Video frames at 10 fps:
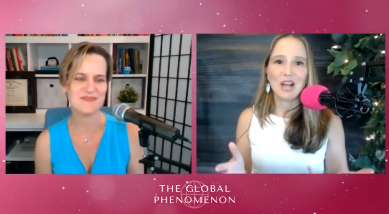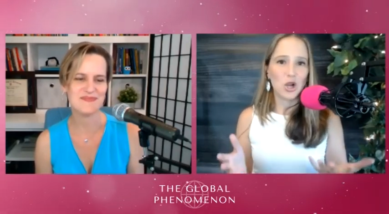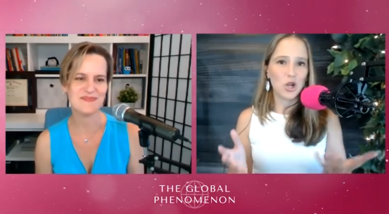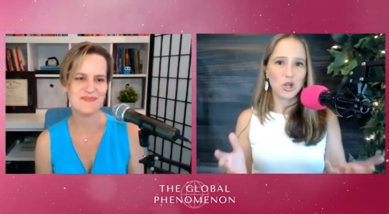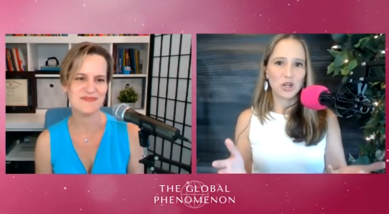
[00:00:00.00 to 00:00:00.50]

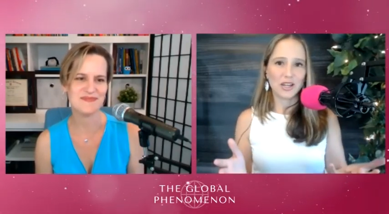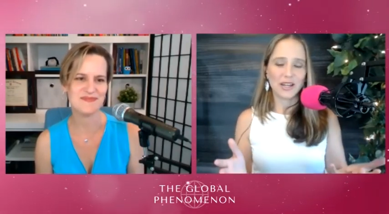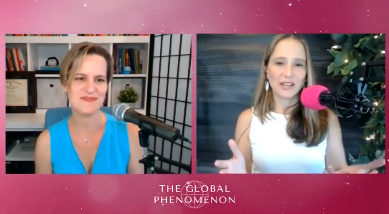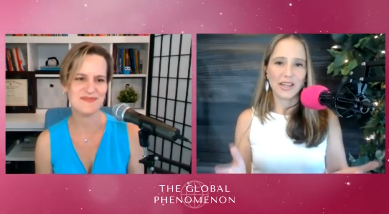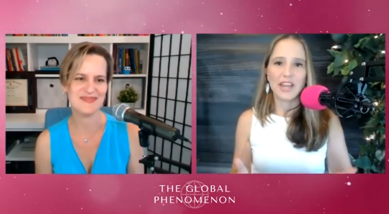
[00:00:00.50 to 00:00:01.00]
Speaker 1: look
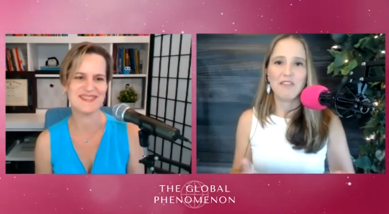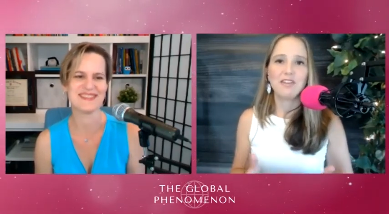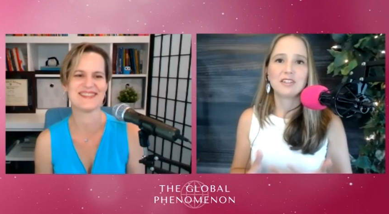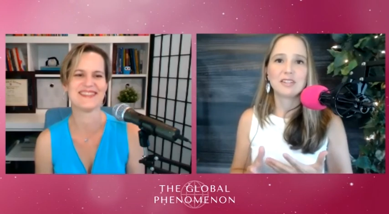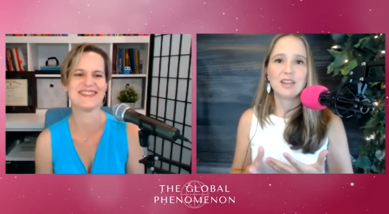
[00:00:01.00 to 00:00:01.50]
like
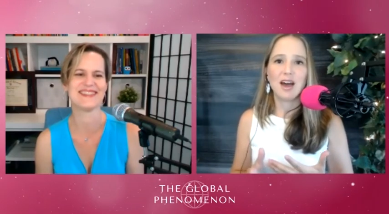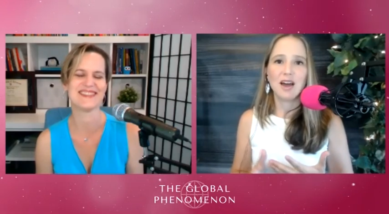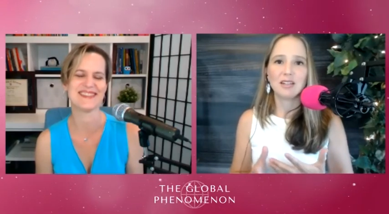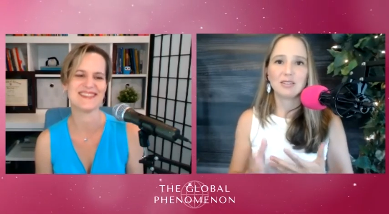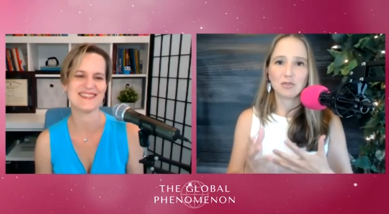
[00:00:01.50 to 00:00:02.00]
if it's
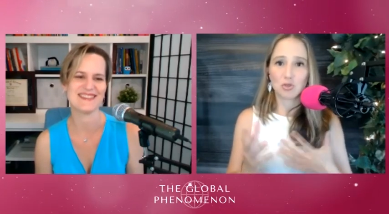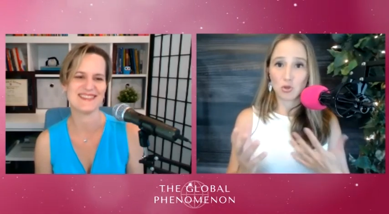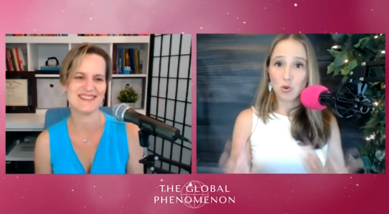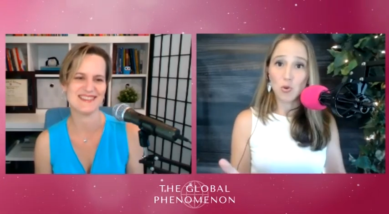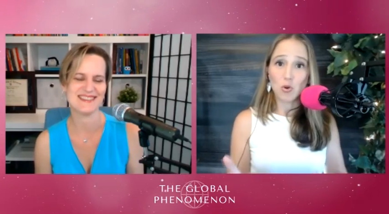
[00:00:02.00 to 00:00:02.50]
not
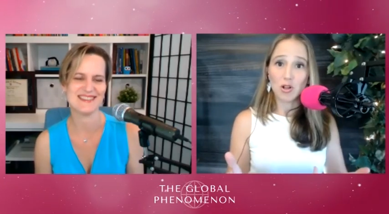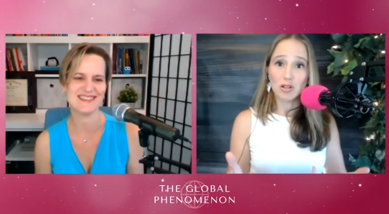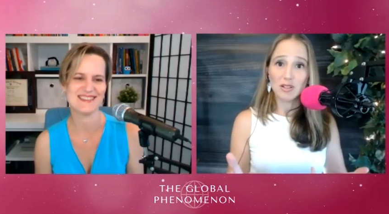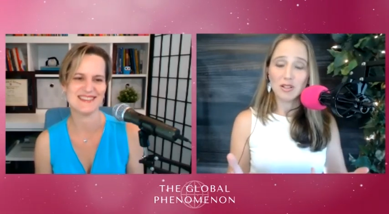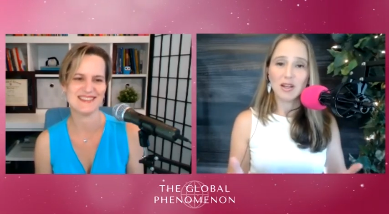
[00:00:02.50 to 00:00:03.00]

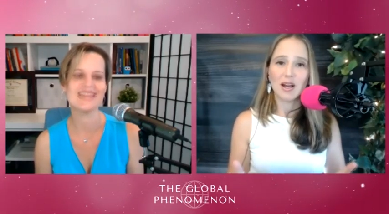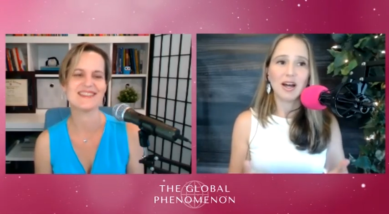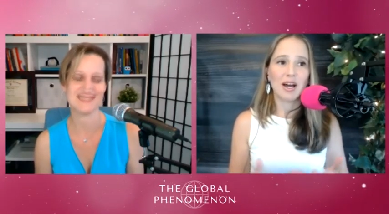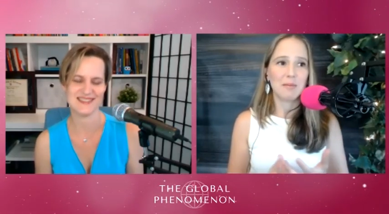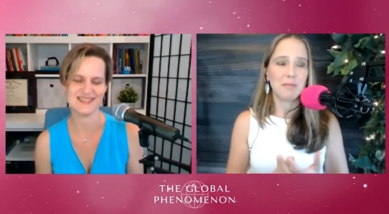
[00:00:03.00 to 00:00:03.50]
school?
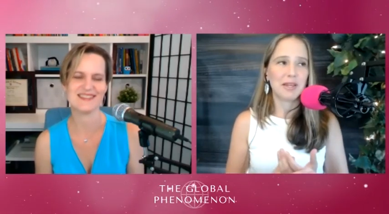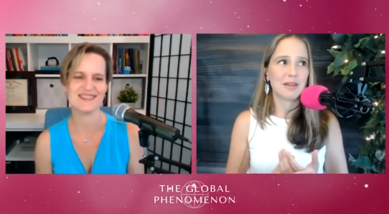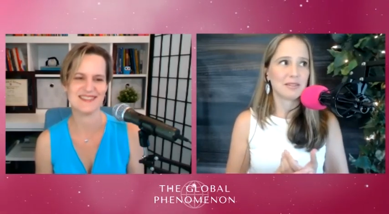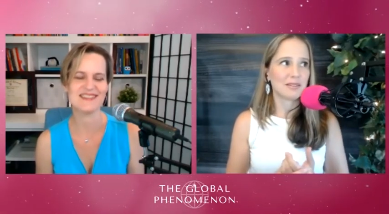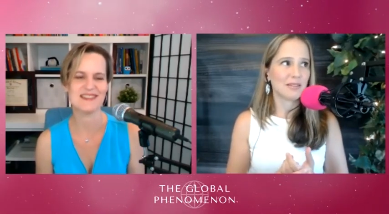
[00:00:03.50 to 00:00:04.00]

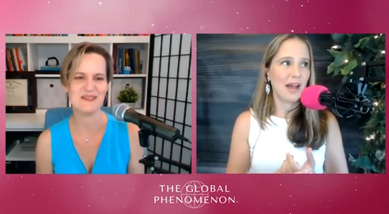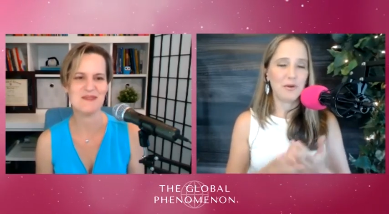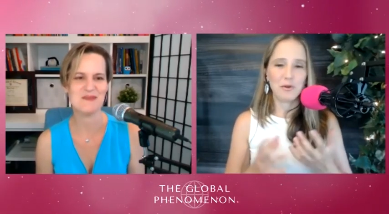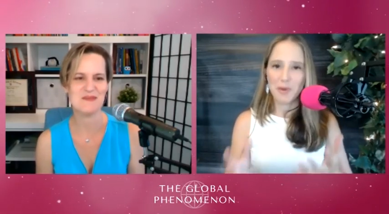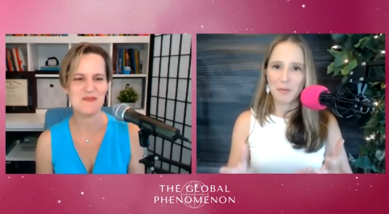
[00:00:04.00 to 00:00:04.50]
Because I
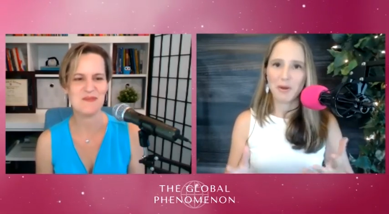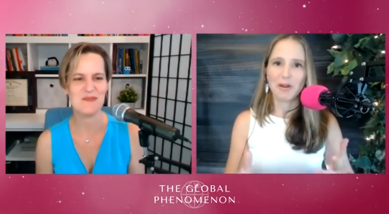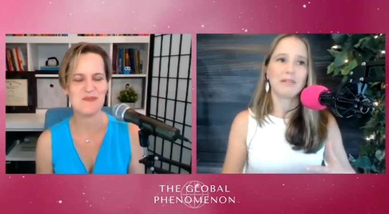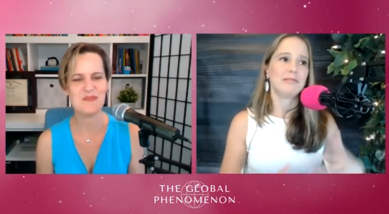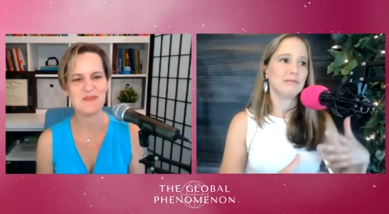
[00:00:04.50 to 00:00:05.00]

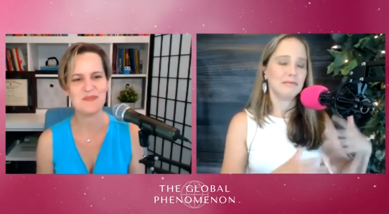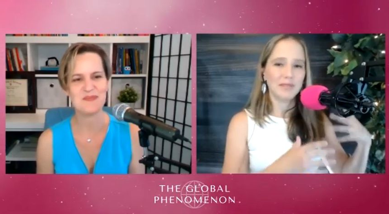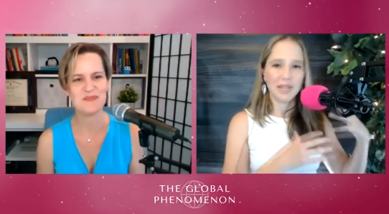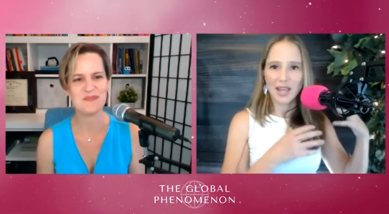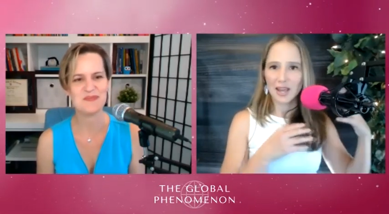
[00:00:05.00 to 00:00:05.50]
remember,
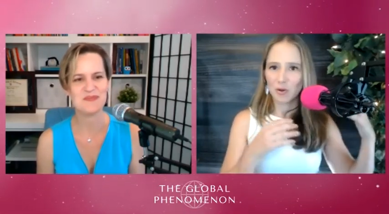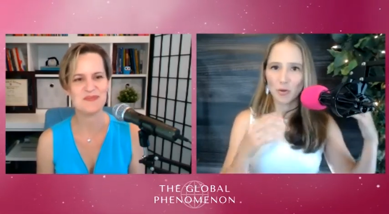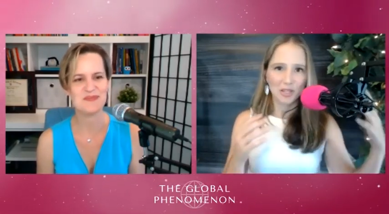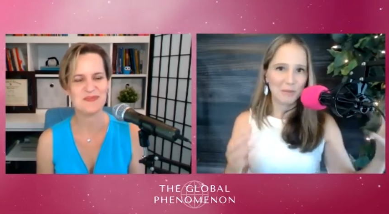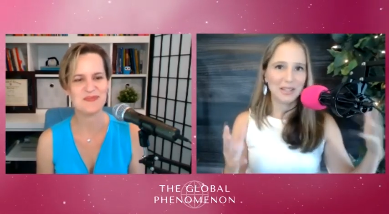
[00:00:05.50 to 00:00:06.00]
again,
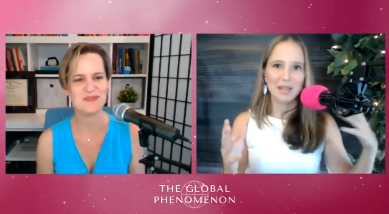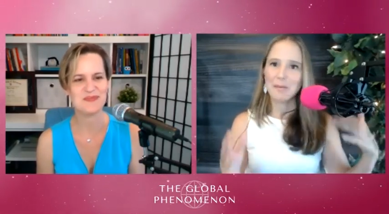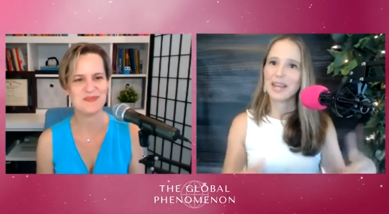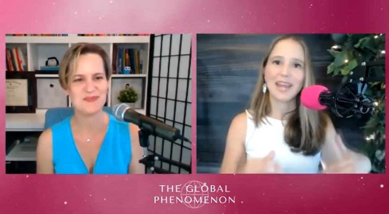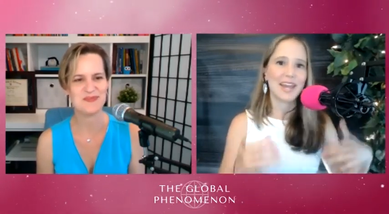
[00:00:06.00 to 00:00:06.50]
when the
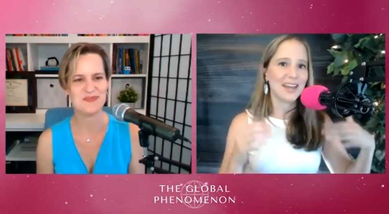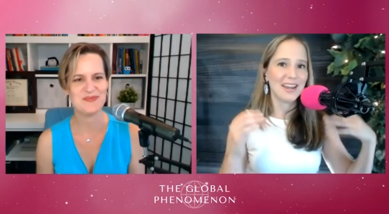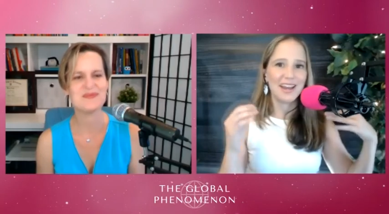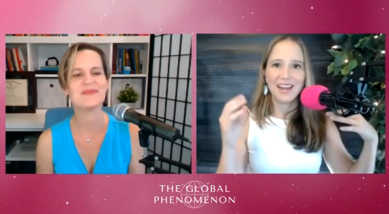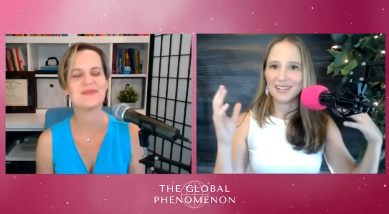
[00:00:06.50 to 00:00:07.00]
pandemic
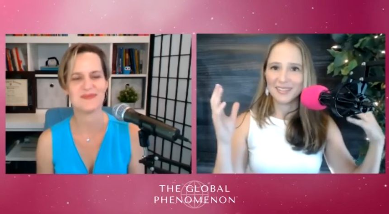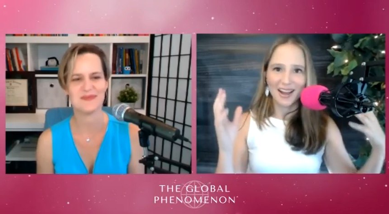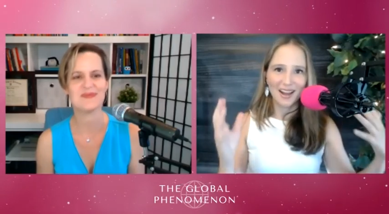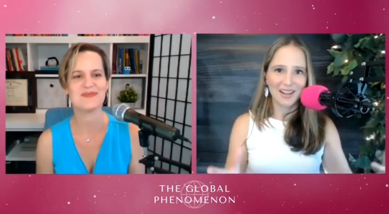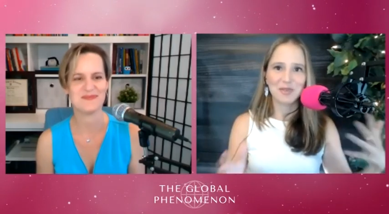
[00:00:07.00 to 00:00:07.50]
hit and
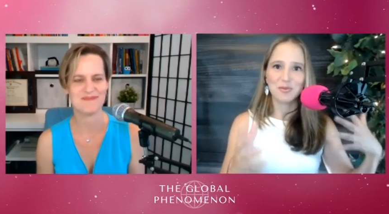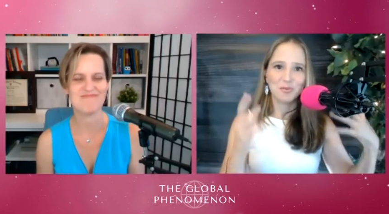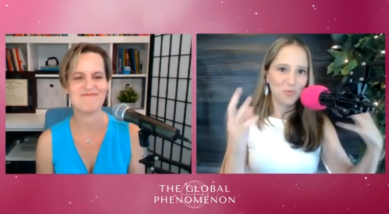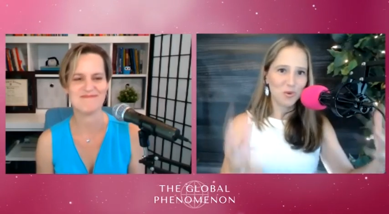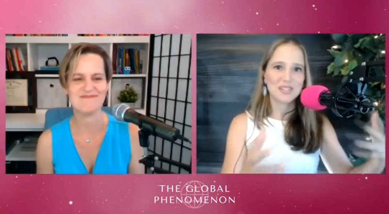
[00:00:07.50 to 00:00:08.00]
I
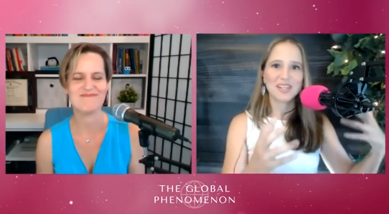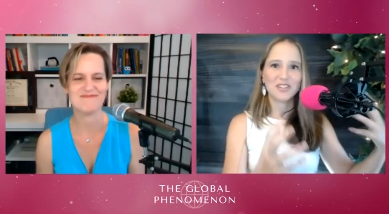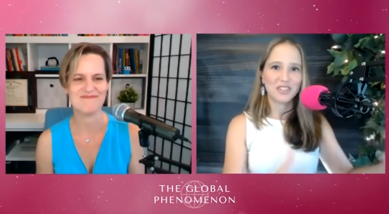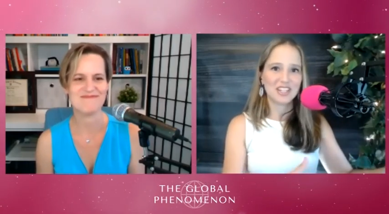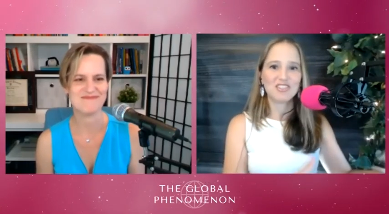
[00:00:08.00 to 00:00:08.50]
was
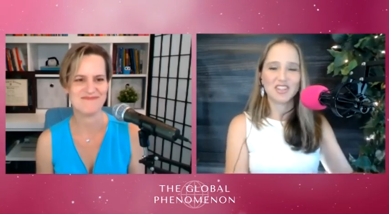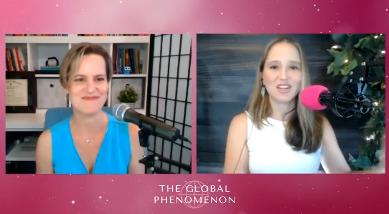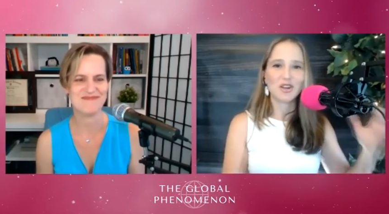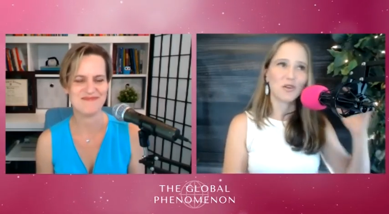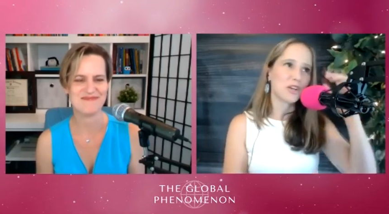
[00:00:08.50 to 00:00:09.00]
there
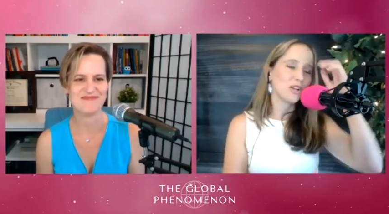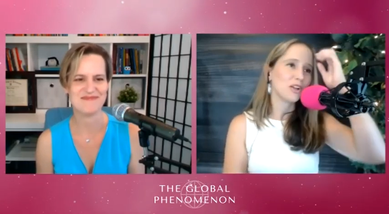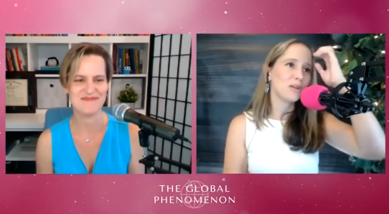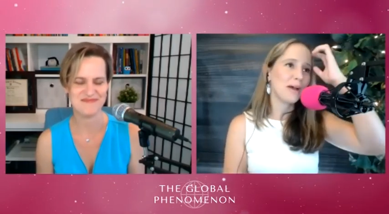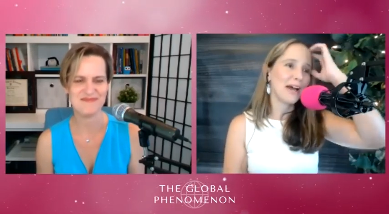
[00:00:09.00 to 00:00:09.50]
teaching the
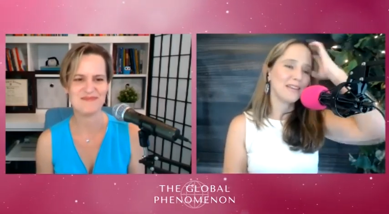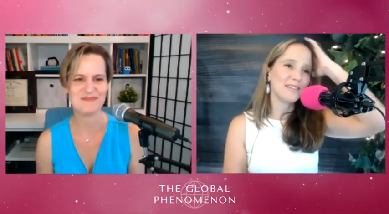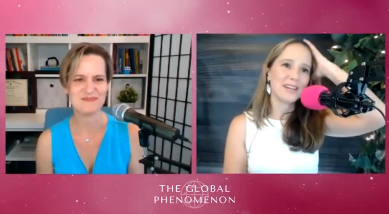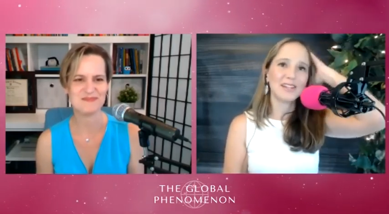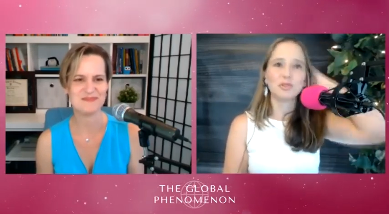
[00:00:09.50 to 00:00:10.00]
curriculum, I
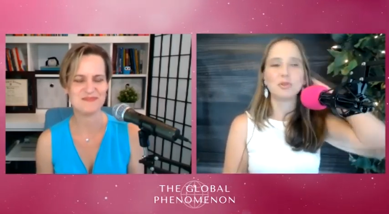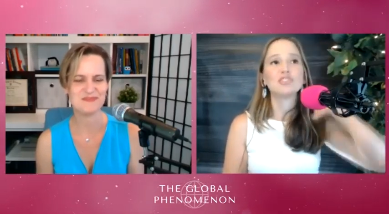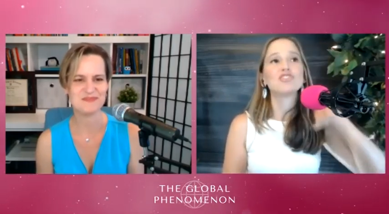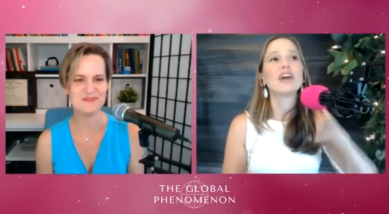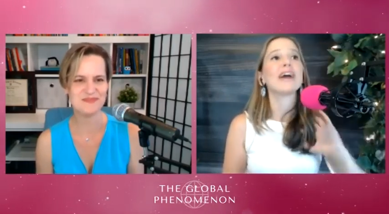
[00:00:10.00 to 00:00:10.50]
decided to
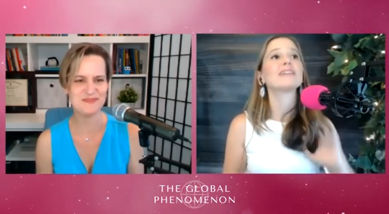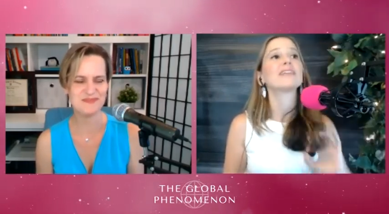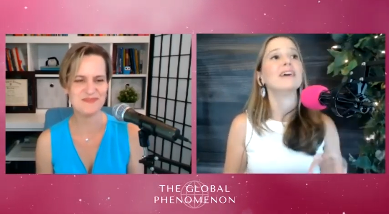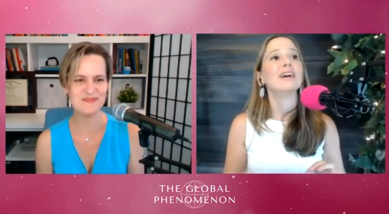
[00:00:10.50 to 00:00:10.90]
inject,